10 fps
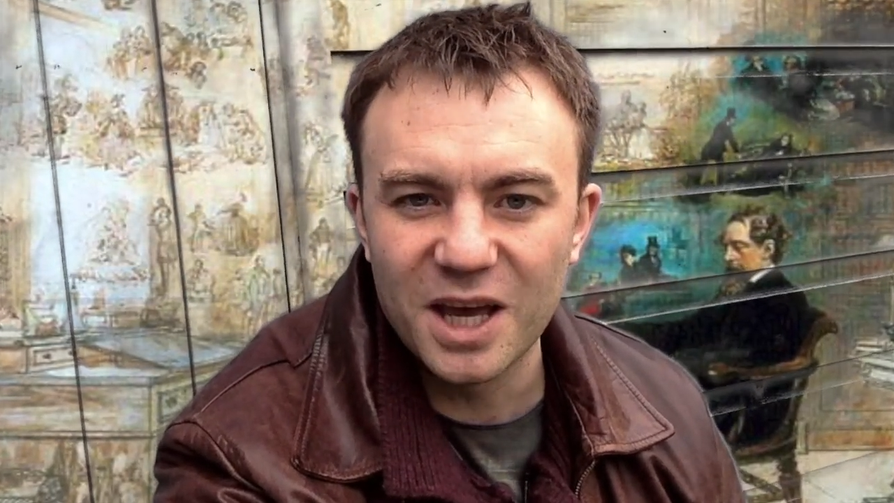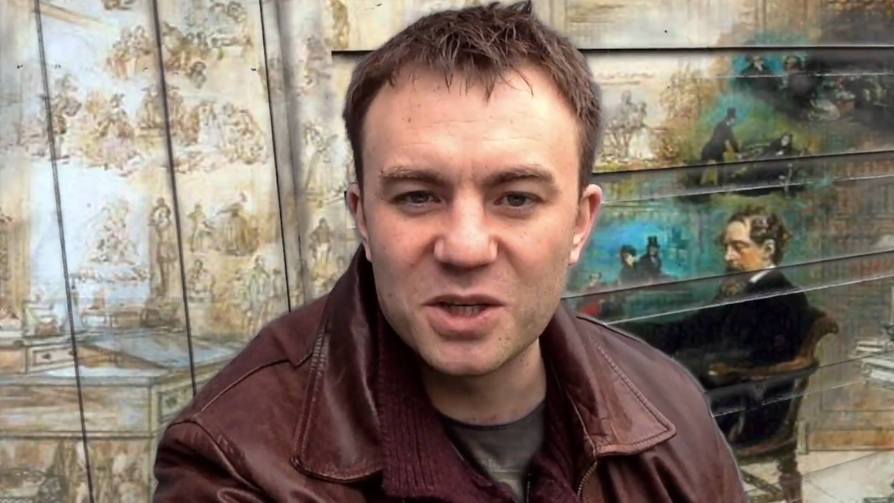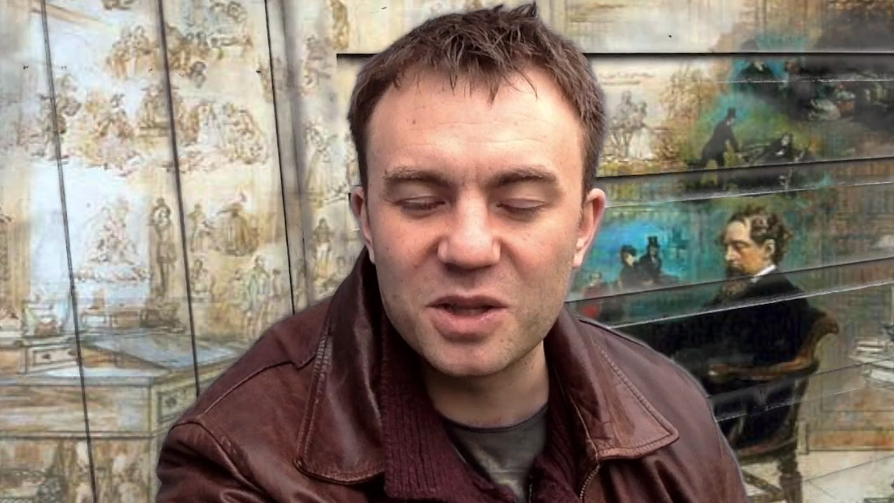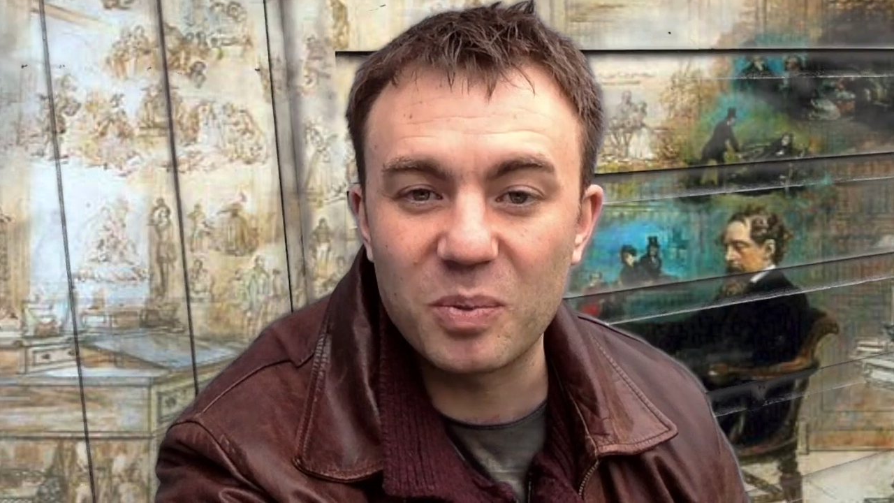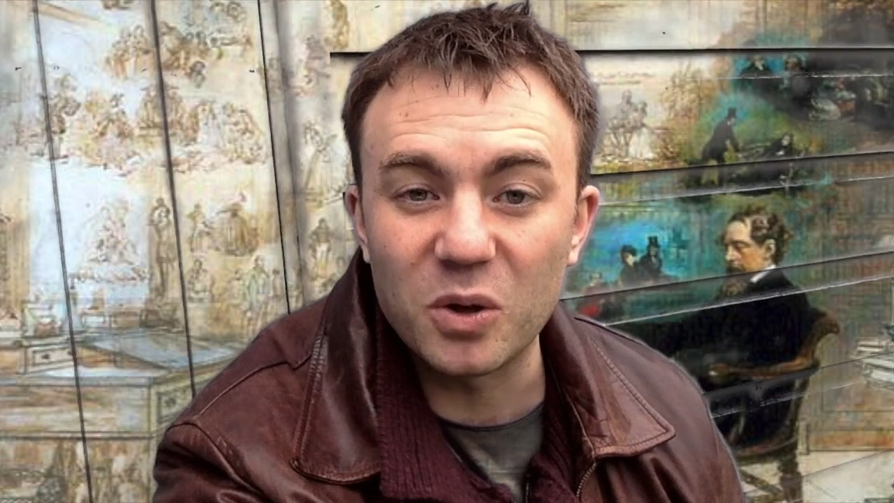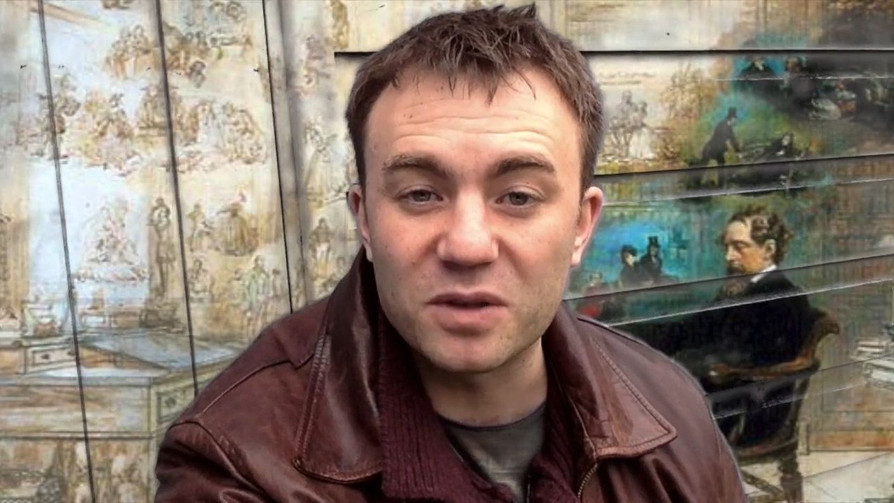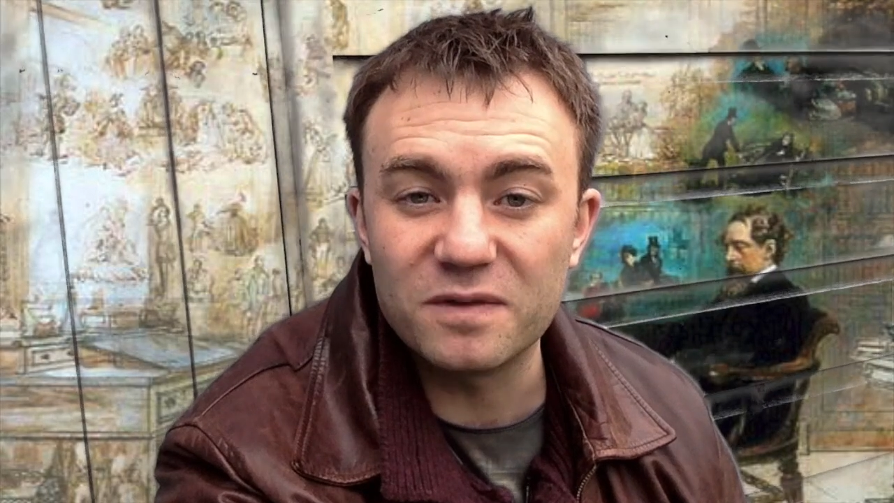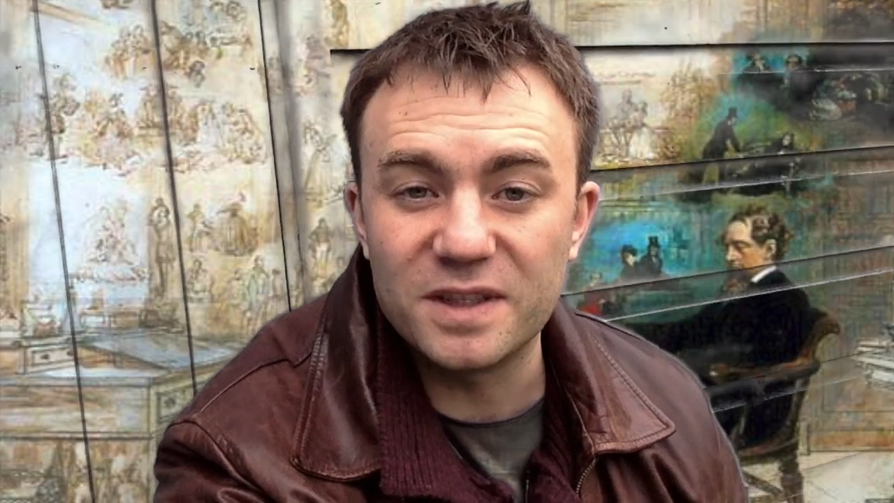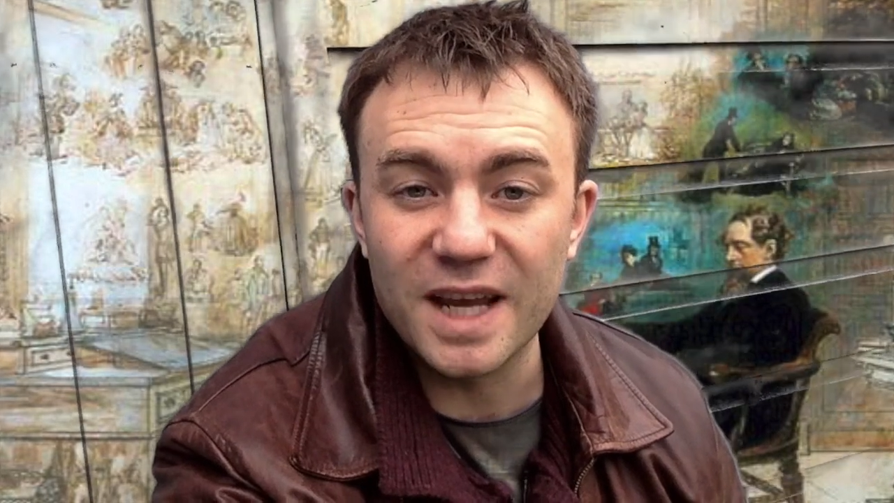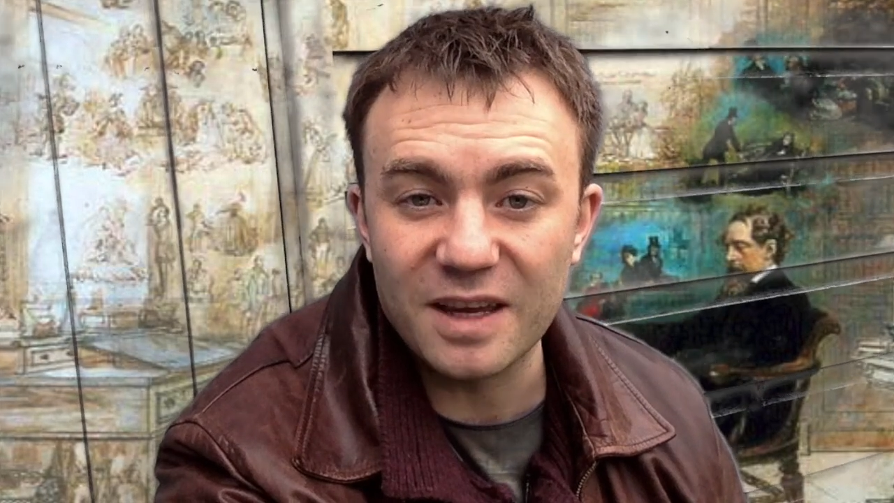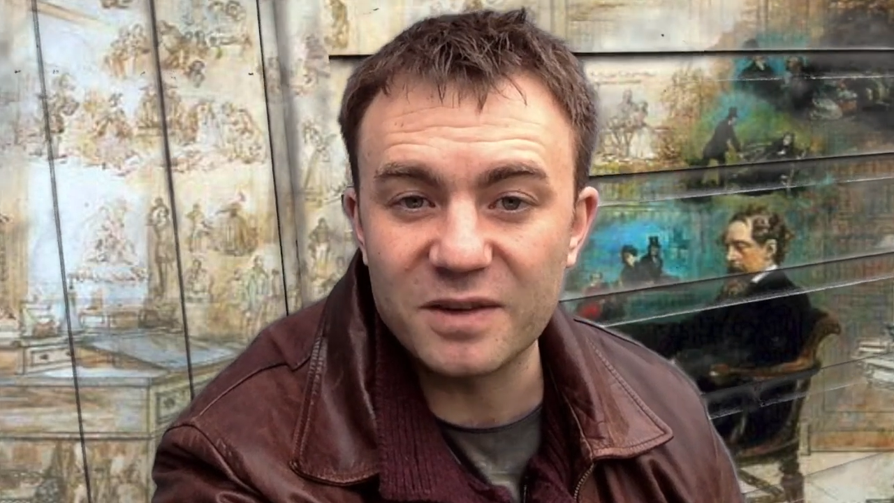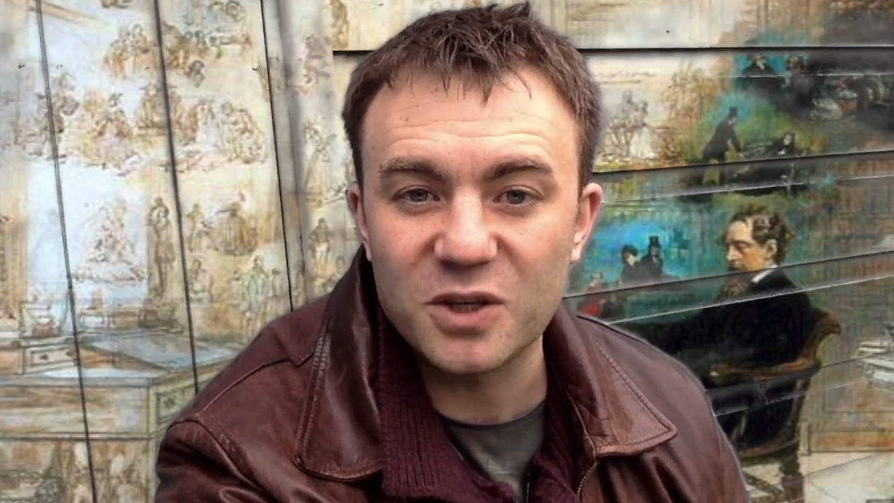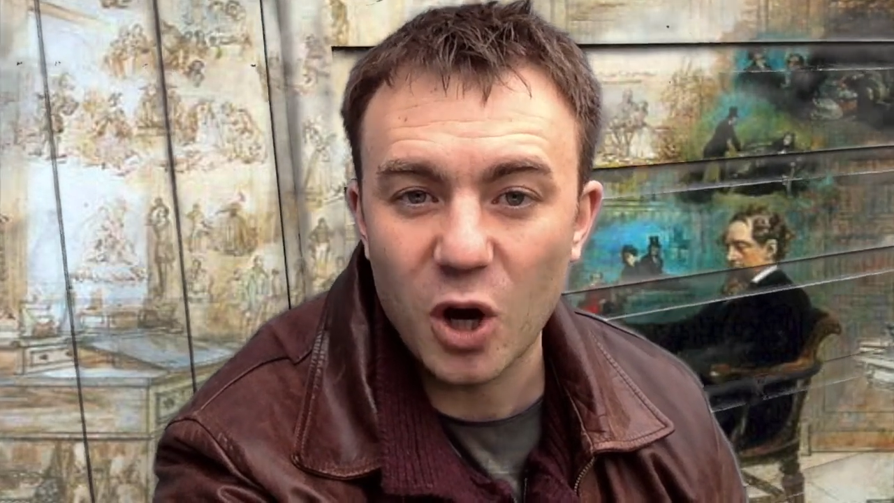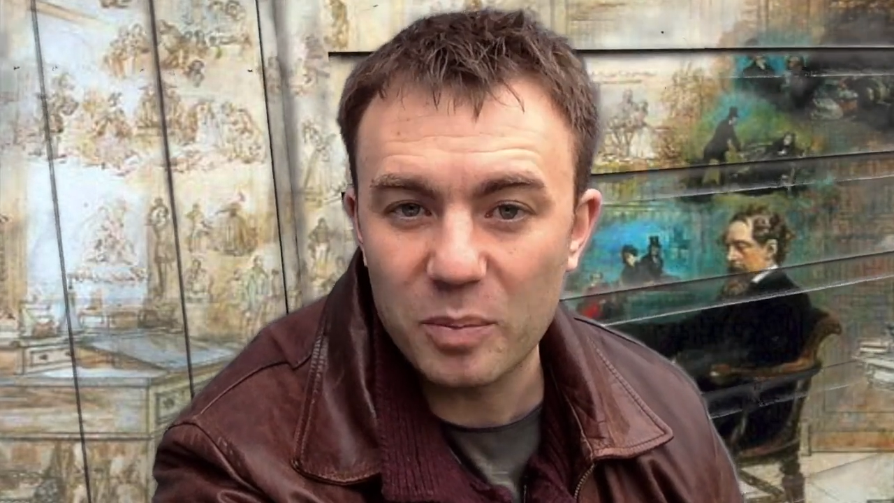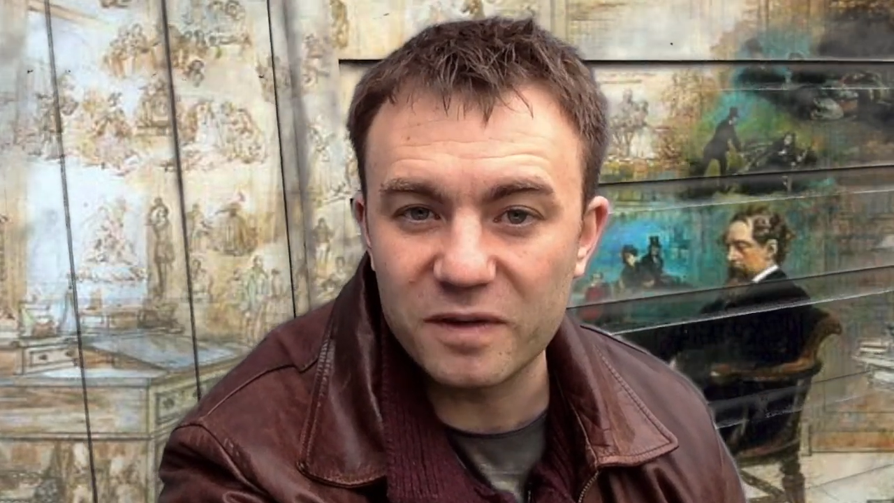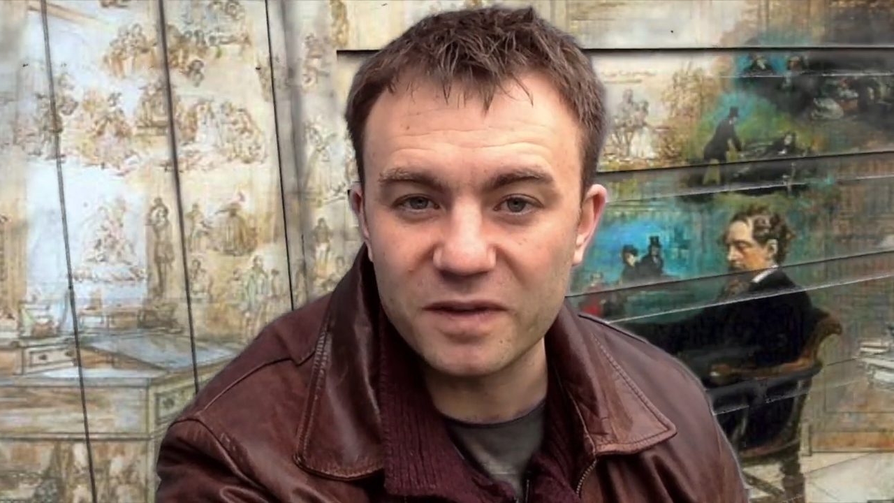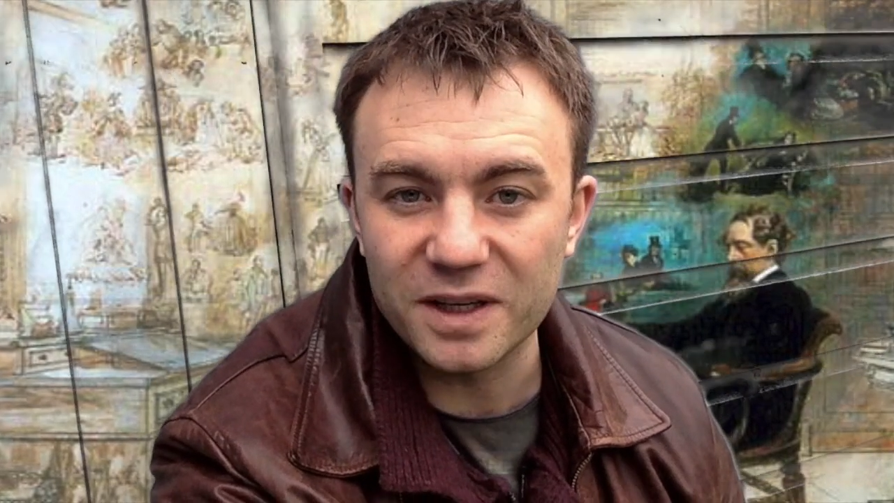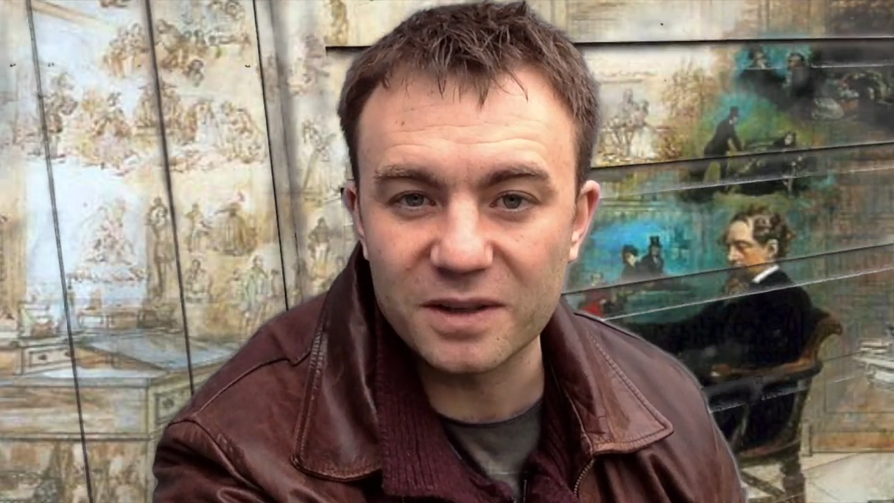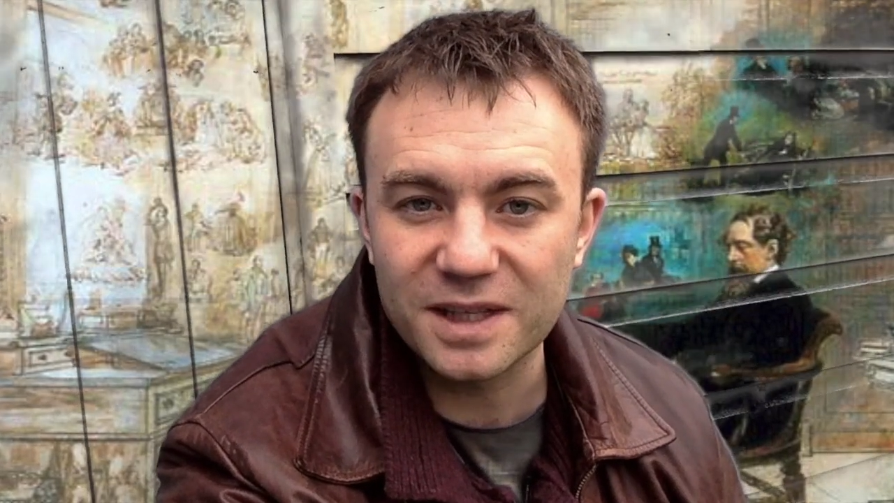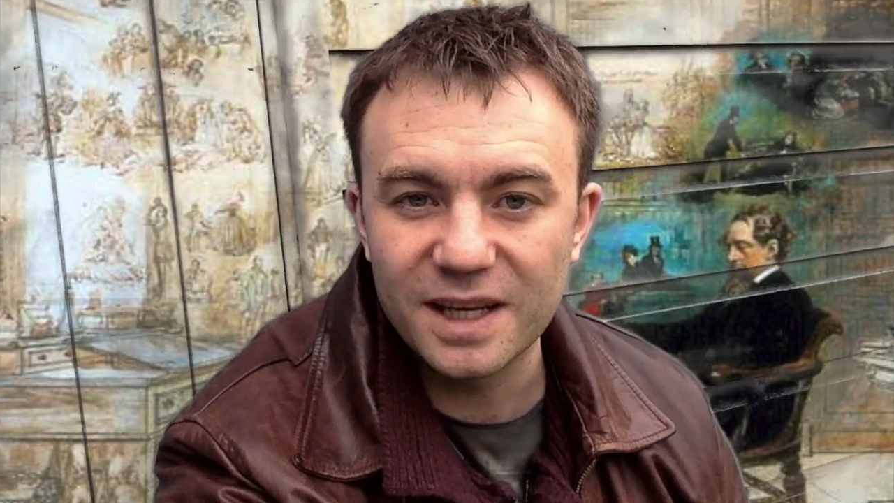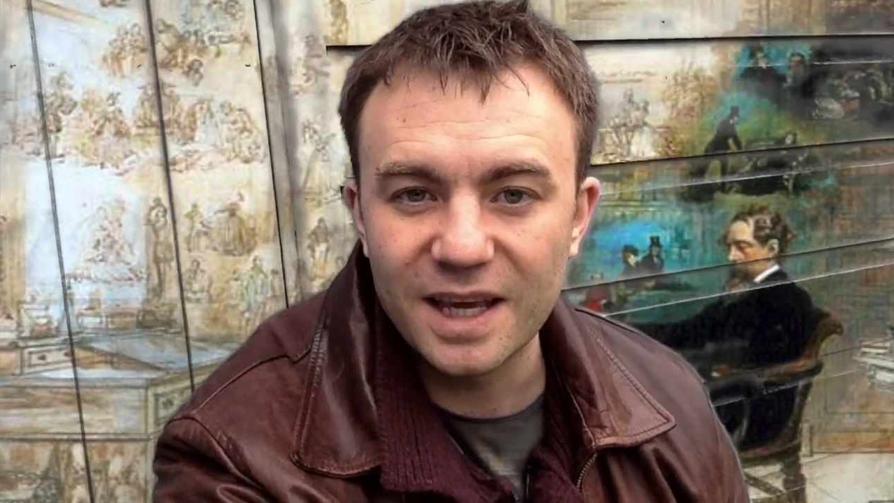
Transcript: to the plot of David Copperfield,